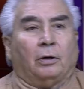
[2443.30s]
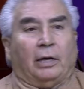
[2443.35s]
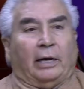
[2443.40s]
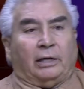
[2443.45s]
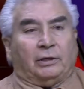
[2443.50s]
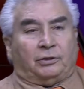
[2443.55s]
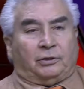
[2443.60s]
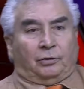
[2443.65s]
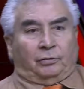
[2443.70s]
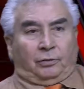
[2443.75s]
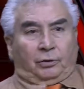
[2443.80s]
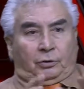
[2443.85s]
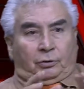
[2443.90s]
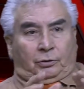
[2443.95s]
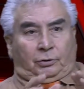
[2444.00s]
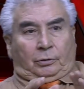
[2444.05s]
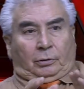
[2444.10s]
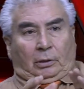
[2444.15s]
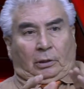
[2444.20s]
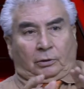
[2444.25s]
as to
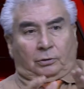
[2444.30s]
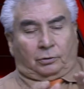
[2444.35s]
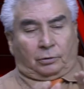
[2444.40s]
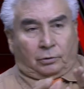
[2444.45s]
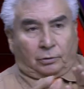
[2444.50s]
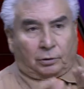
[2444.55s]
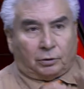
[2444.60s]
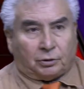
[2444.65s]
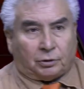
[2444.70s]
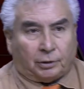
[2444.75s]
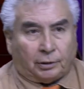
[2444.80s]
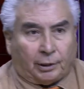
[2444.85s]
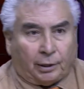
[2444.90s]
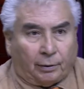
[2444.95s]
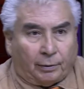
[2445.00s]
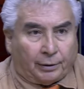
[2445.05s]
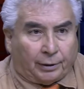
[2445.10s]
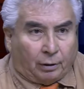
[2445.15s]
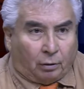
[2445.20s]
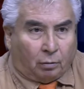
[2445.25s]
this, as to this
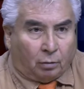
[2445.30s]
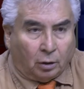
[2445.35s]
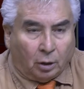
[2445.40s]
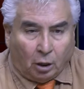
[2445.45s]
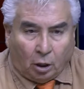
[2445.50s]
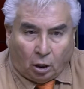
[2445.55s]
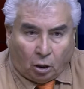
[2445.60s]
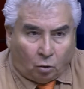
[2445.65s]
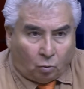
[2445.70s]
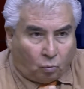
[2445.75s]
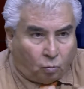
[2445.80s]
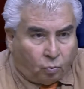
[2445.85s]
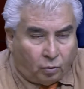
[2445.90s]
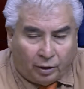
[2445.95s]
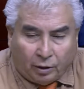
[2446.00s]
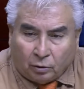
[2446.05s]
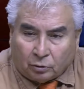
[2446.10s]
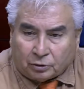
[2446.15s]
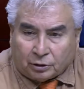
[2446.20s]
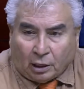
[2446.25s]
scenario,
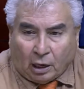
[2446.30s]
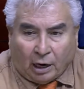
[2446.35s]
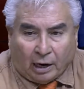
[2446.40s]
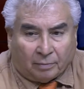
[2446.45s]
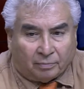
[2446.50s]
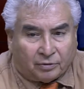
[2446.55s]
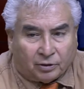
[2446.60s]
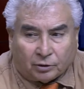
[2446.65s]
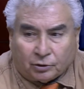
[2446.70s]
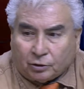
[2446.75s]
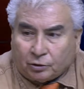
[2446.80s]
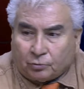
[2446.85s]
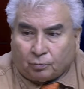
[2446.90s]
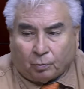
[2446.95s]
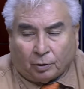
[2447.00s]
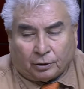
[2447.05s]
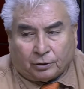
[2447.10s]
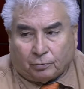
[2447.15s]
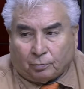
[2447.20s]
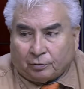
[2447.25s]
real time. This is
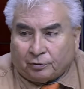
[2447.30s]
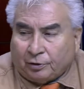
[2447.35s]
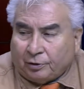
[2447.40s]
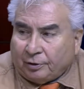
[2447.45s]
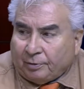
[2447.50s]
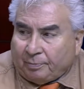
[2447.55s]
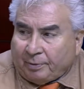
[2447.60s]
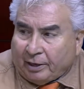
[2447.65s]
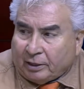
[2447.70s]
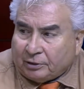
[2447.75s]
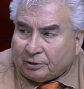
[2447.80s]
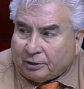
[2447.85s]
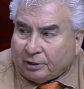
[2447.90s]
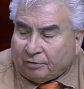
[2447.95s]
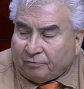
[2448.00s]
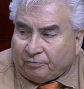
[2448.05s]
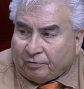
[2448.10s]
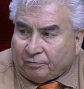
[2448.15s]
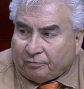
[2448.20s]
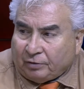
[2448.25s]
what, within the past
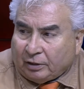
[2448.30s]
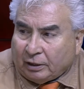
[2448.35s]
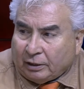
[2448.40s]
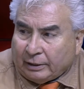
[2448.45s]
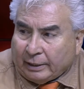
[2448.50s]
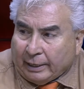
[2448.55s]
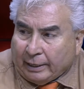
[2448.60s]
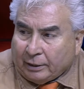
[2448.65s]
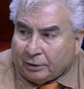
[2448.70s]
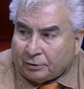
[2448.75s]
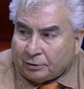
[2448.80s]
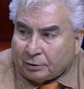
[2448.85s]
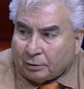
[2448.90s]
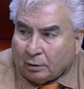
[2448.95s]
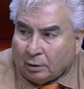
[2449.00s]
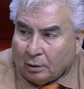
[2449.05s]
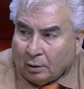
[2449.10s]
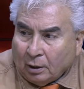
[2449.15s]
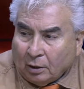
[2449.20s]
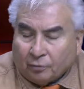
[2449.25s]
10, 15 days?
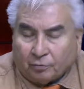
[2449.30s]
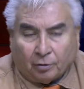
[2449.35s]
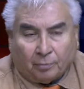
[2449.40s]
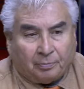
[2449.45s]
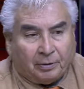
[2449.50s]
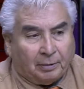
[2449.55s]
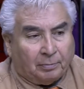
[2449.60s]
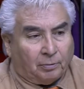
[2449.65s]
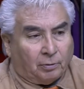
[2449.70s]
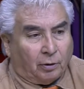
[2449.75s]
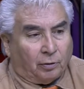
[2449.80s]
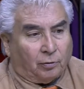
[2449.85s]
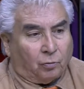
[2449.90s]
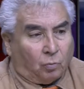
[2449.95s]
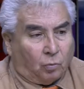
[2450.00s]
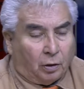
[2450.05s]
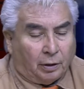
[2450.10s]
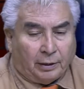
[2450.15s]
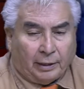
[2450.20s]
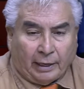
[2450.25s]
Yeah. The people on the
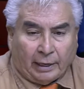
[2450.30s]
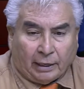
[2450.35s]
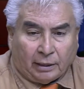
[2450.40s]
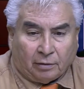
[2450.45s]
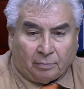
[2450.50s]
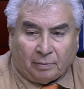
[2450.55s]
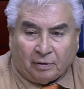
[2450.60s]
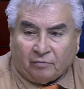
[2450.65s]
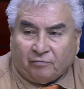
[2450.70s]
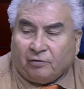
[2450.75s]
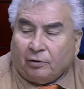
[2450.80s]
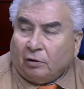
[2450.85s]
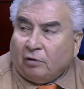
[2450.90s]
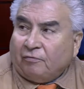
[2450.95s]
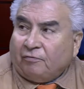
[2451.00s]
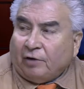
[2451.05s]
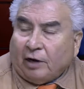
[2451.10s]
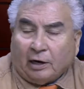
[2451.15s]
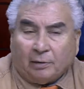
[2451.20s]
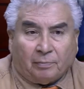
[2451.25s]
one hand have been
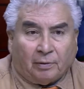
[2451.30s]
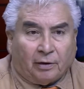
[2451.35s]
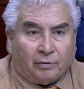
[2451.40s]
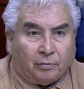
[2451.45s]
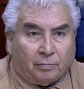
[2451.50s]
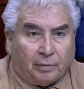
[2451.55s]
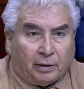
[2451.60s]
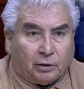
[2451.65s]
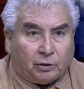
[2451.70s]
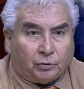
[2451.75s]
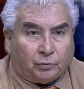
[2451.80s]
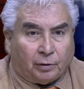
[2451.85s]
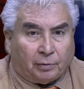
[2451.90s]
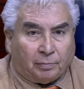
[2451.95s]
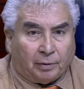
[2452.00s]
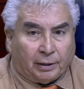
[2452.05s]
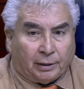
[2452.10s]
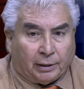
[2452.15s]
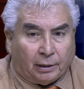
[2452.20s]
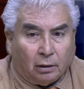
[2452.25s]
vilified by the mainstream
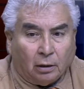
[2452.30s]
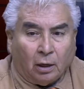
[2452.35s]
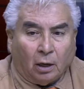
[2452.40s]
media.